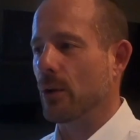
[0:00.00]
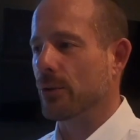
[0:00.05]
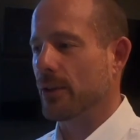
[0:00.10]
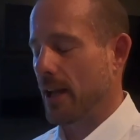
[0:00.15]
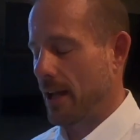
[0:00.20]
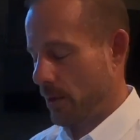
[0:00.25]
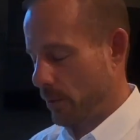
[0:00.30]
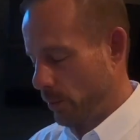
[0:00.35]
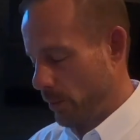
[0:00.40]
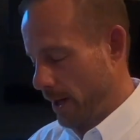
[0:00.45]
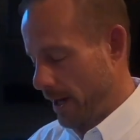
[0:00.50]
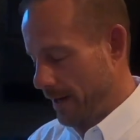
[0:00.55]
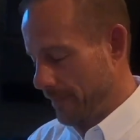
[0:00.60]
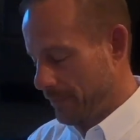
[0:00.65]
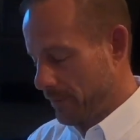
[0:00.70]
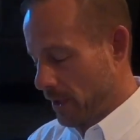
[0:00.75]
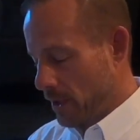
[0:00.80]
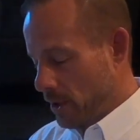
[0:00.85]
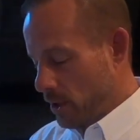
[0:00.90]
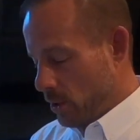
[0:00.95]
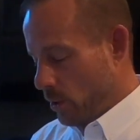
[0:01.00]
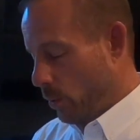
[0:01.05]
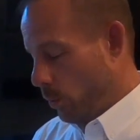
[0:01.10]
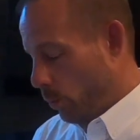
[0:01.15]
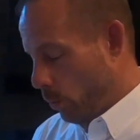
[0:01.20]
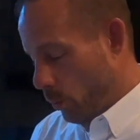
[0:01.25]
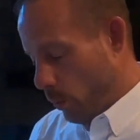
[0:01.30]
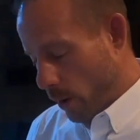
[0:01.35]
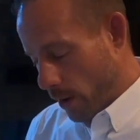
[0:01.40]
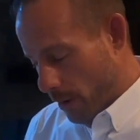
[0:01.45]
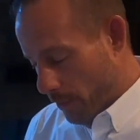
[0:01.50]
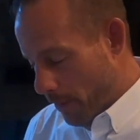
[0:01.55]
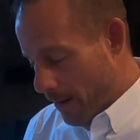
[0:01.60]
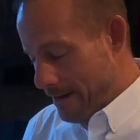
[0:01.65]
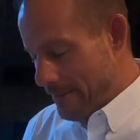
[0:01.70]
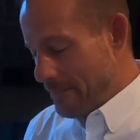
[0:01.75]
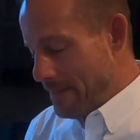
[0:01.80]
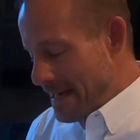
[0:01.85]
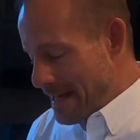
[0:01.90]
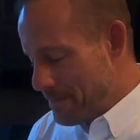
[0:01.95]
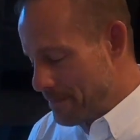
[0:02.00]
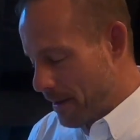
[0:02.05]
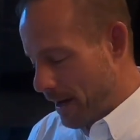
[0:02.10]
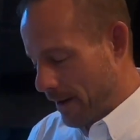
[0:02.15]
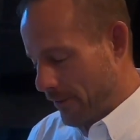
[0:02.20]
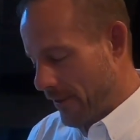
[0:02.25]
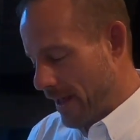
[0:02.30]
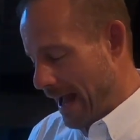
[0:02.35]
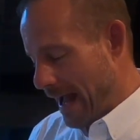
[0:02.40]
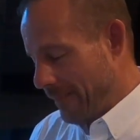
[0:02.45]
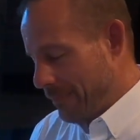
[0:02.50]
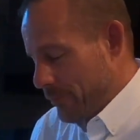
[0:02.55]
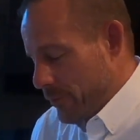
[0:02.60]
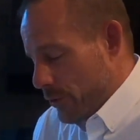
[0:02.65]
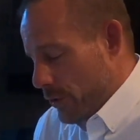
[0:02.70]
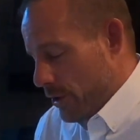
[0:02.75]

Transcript: that way. What do I mean by that? The